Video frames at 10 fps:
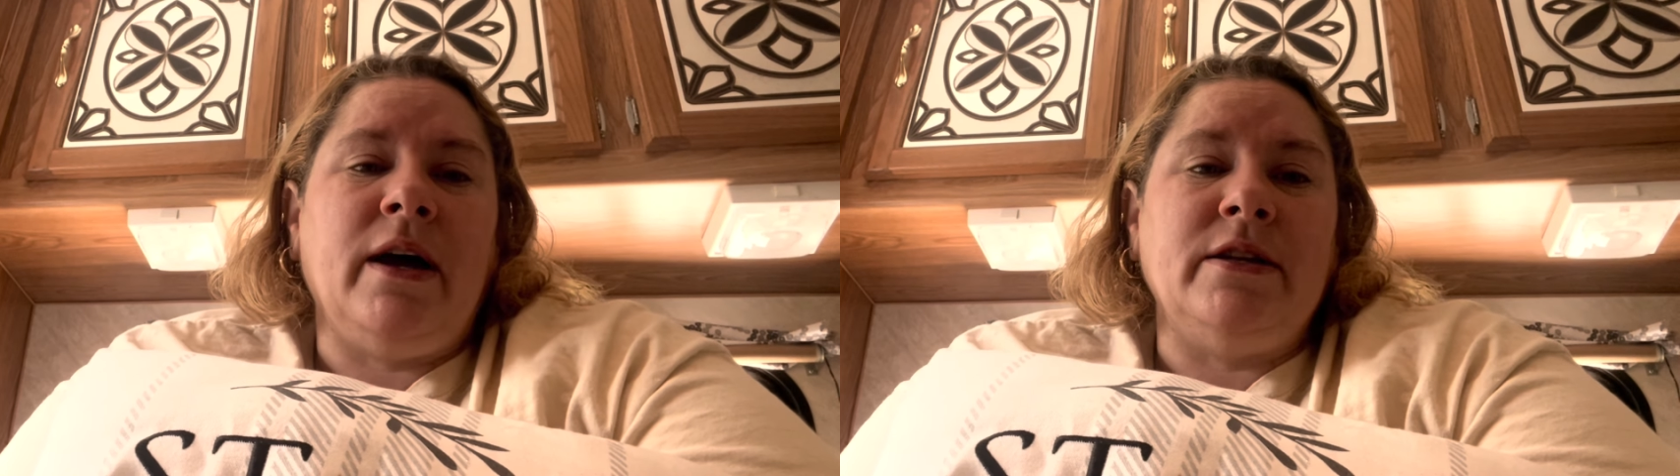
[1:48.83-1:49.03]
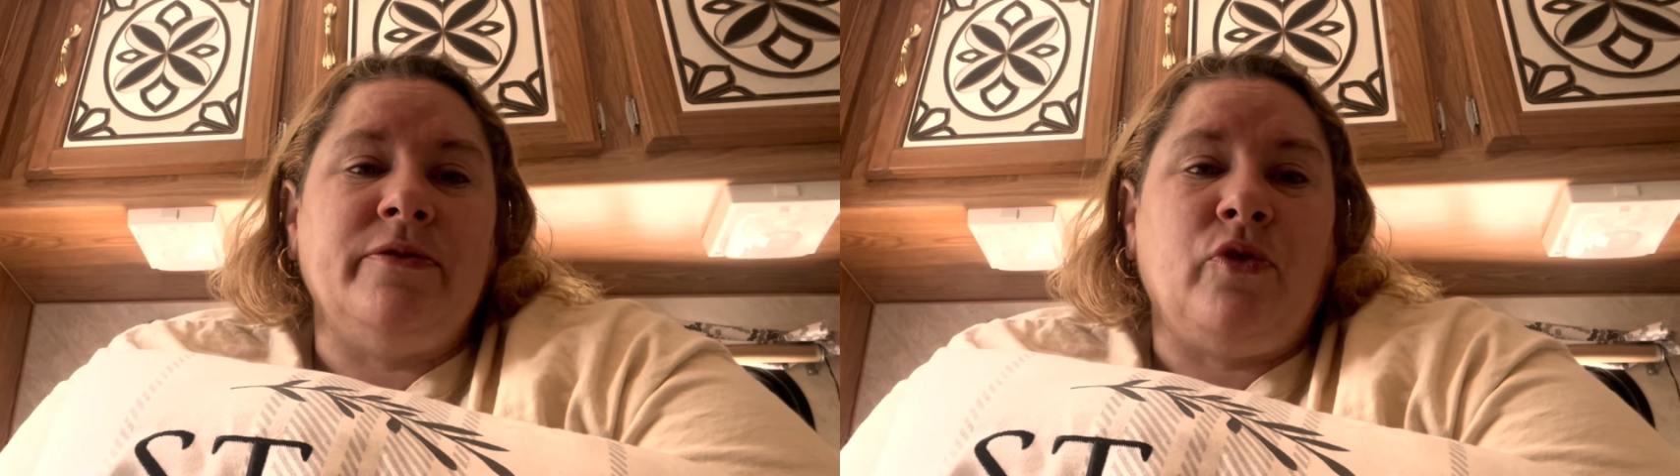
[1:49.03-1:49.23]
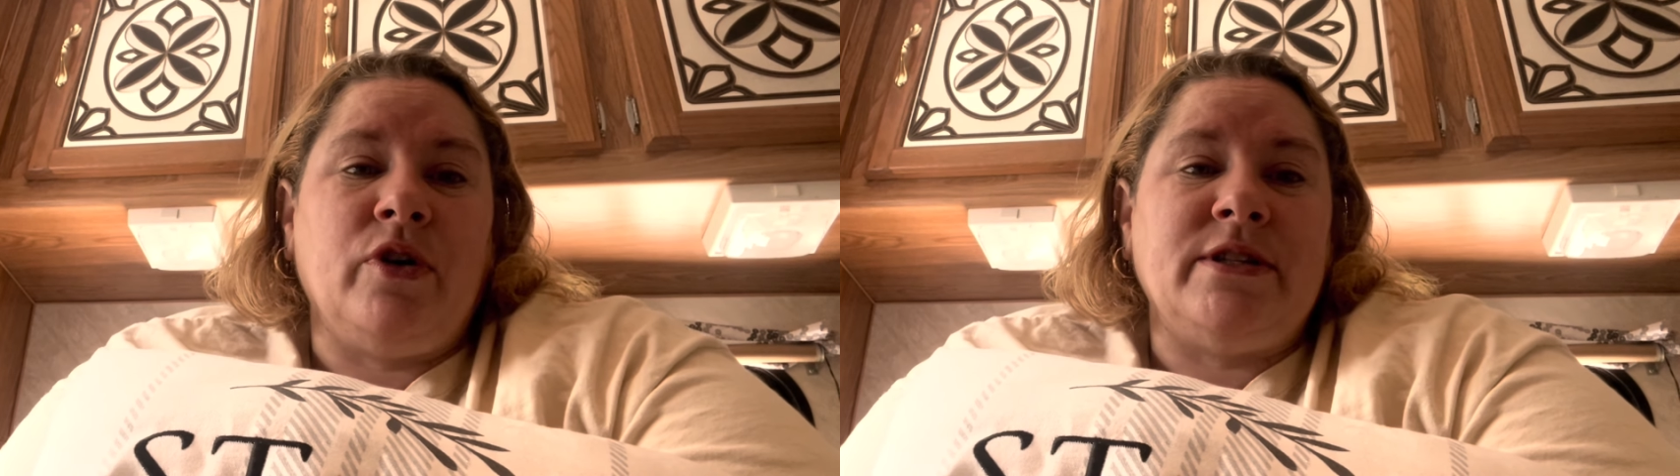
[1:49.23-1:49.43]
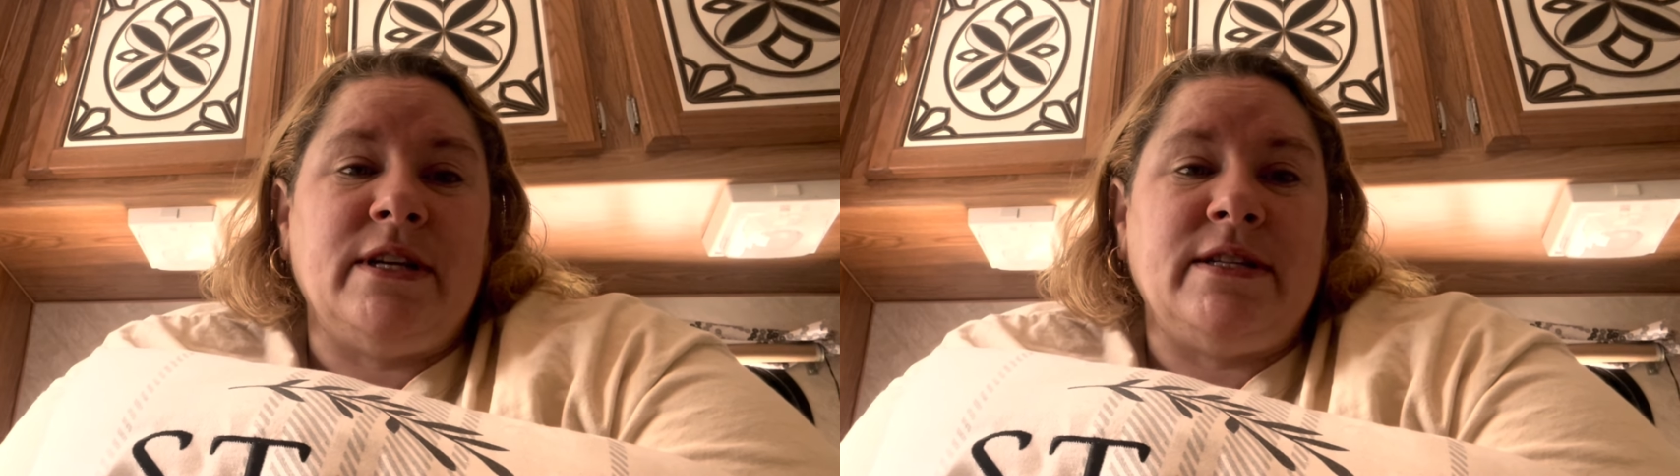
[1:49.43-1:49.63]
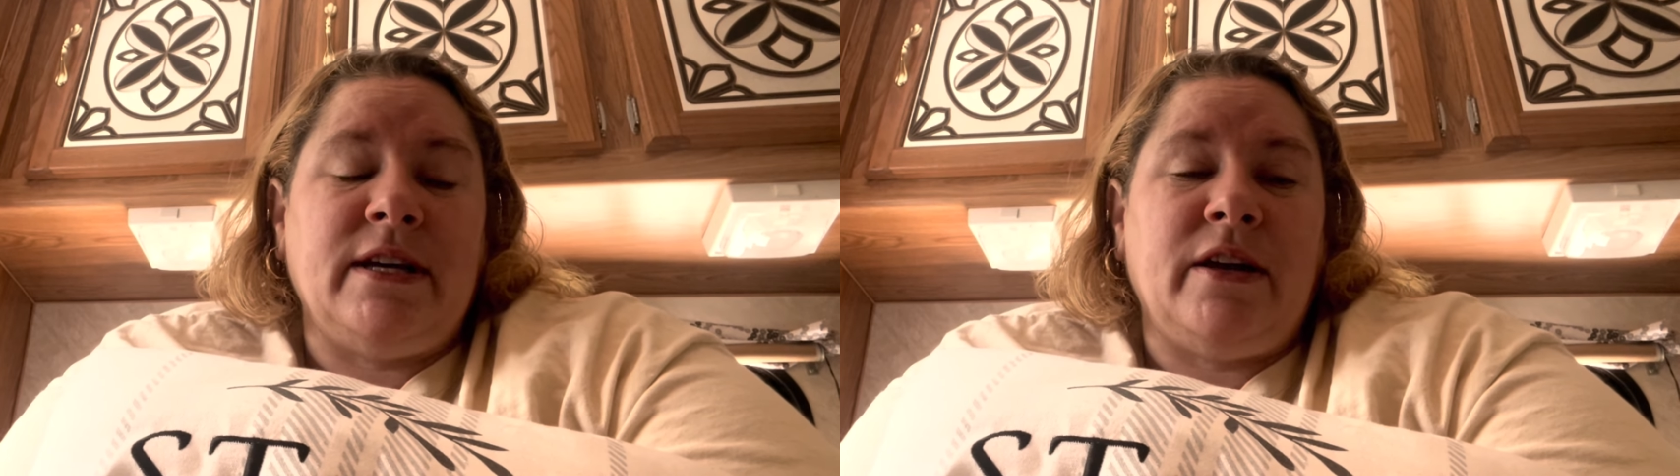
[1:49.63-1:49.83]
a divorce
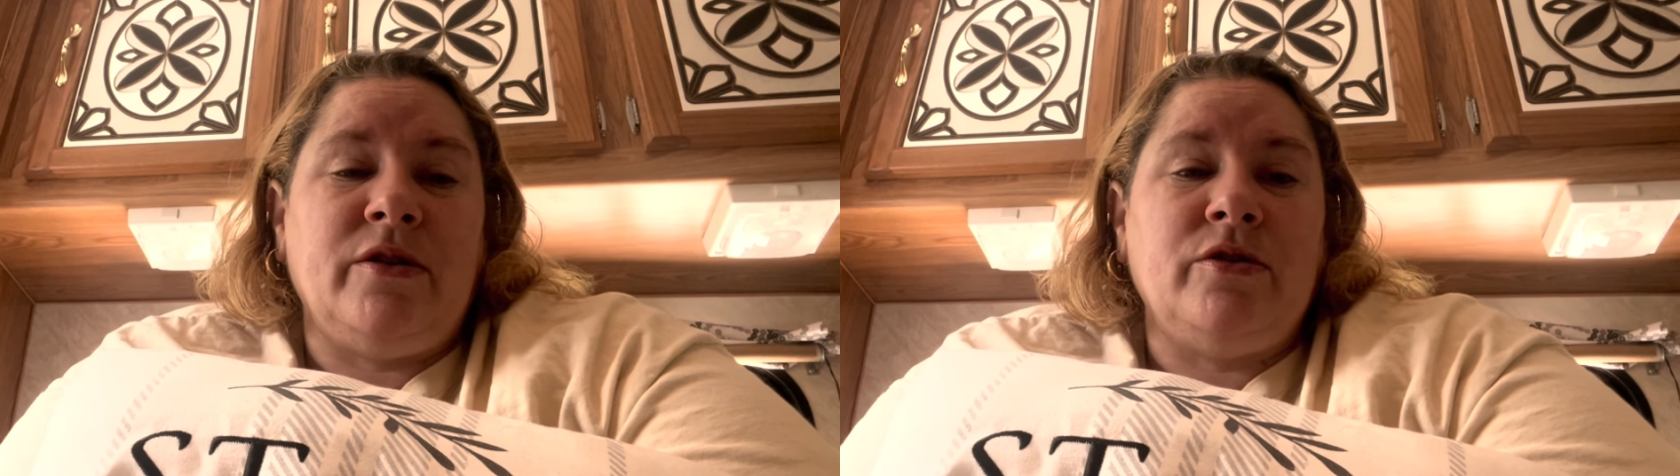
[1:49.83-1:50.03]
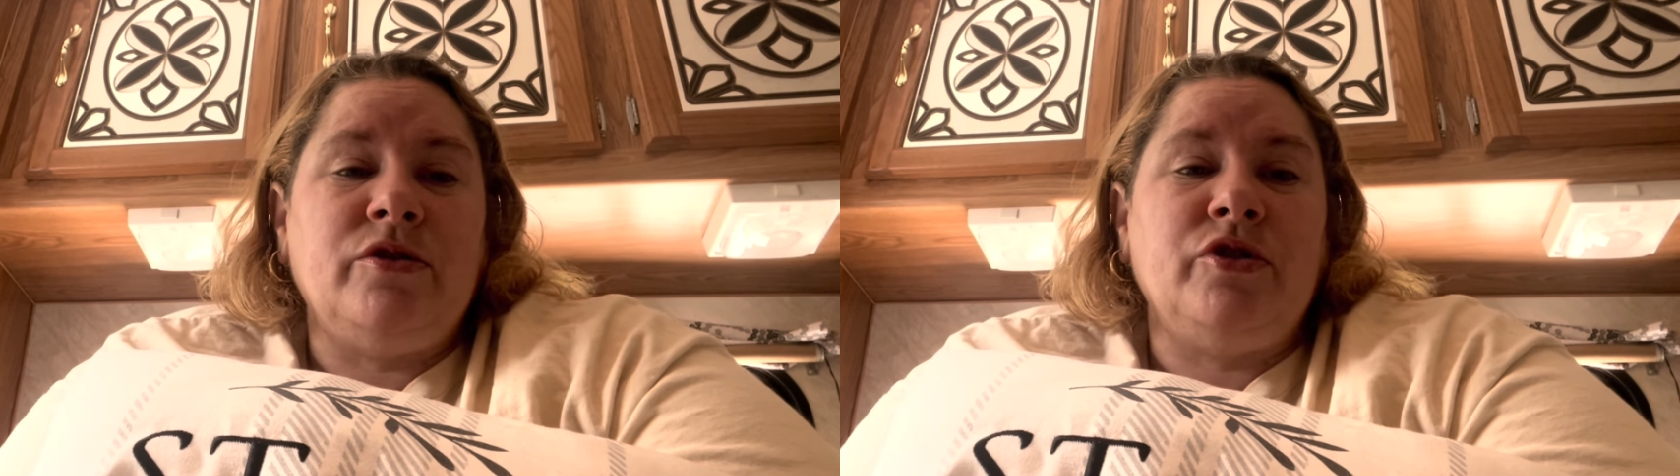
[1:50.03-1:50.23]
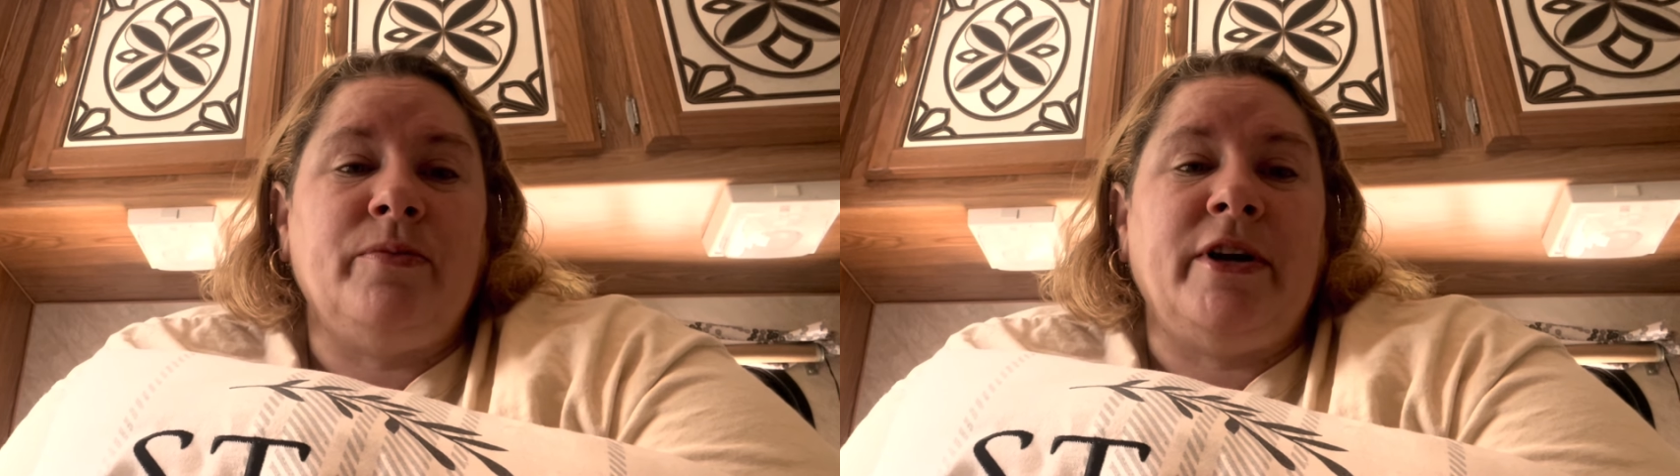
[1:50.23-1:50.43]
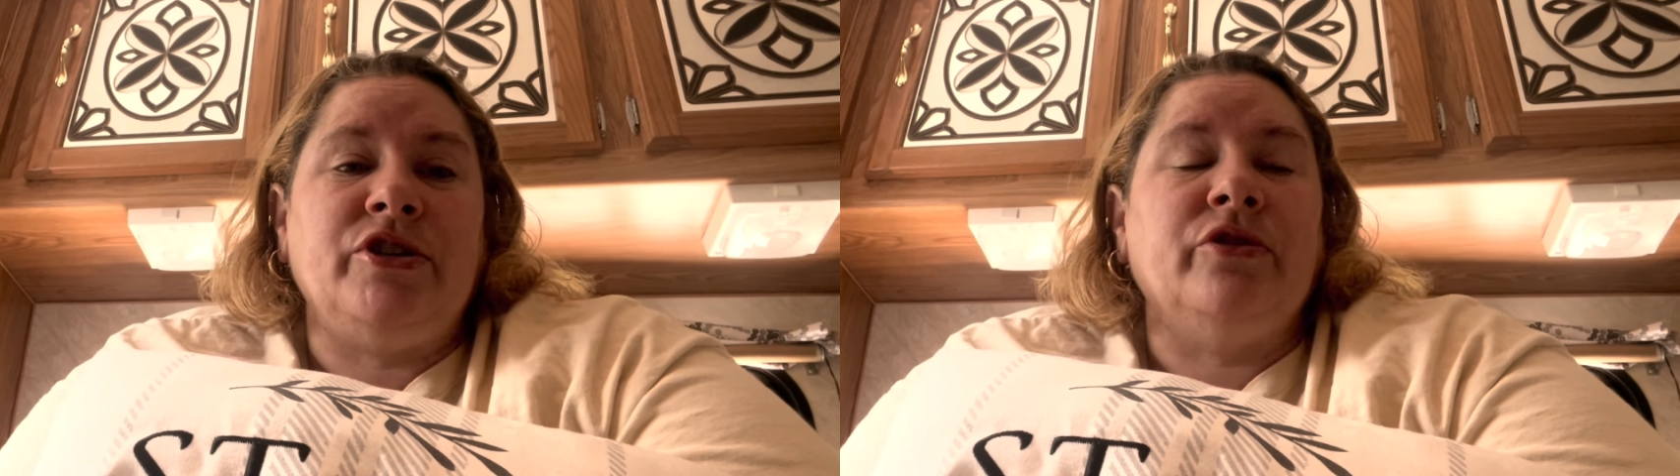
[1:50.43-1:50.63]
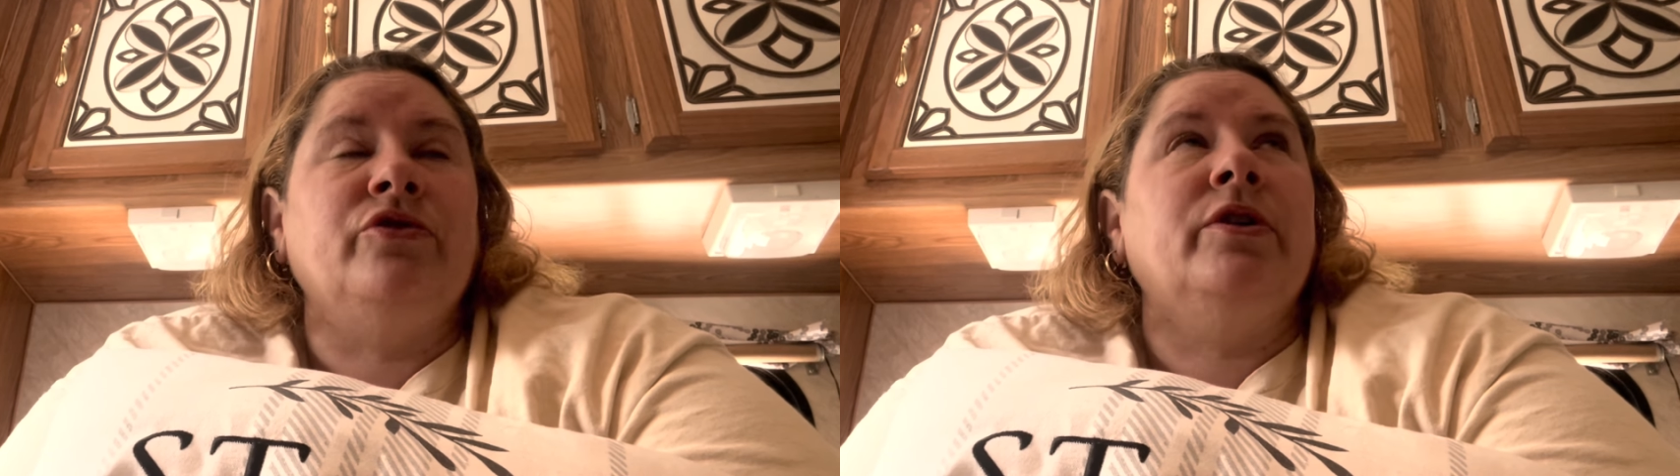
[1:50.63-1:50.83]
has done to my
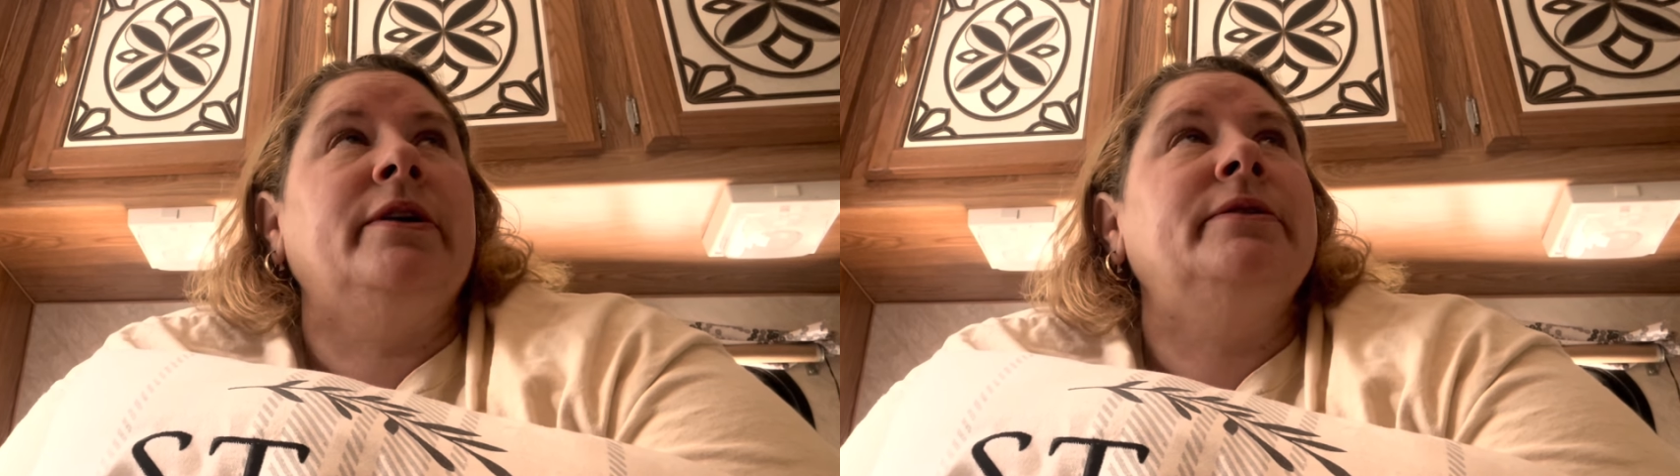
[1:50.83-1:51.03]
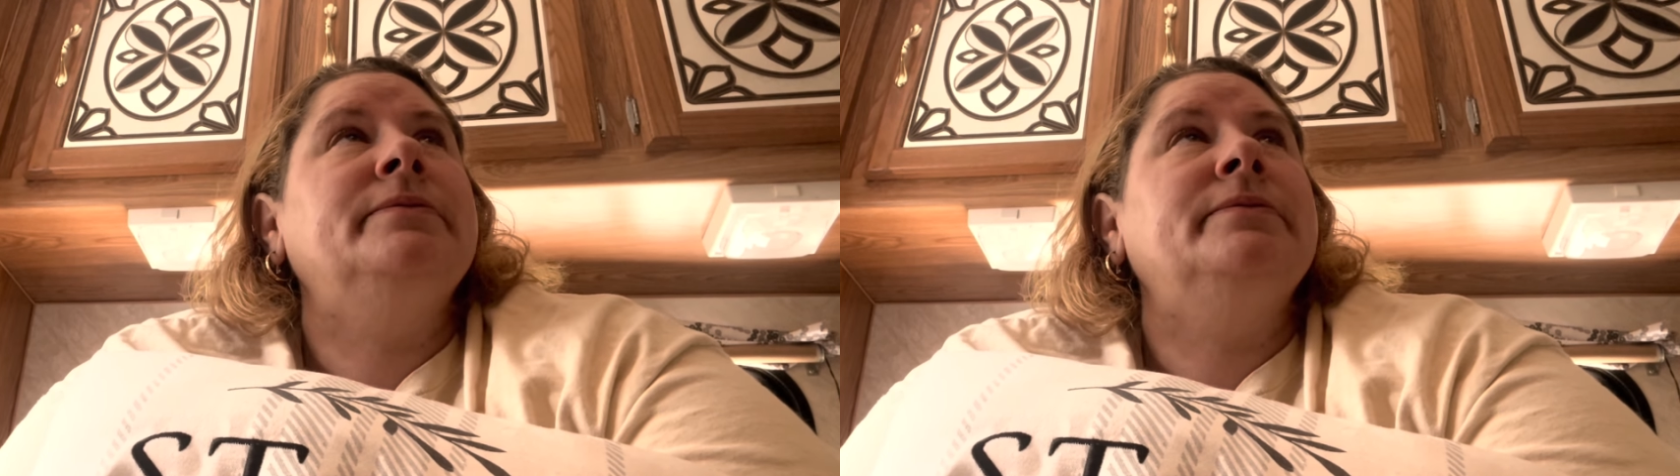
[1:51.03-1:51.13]
children.